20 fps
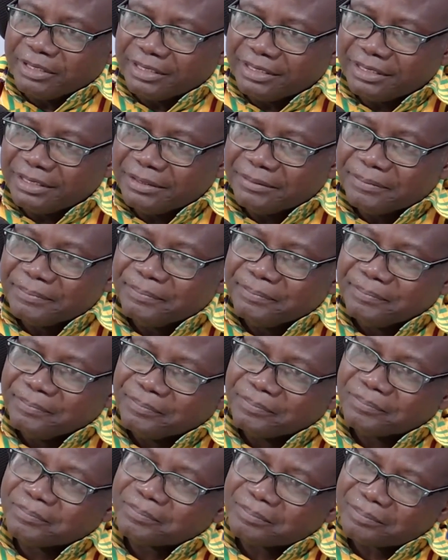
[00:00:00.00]
Money is meant for
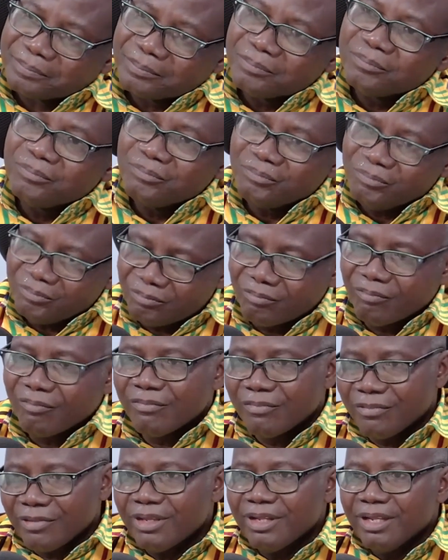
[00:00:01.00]
people who
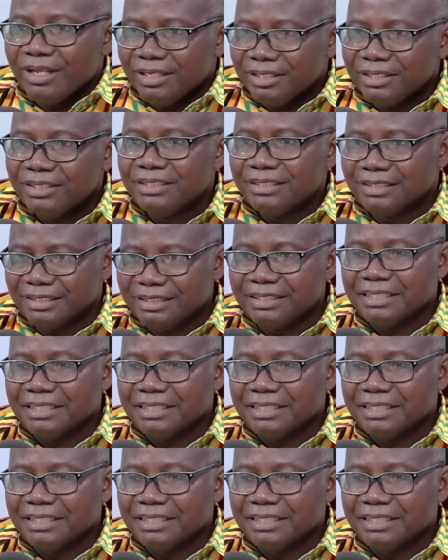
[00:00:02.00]
are already down.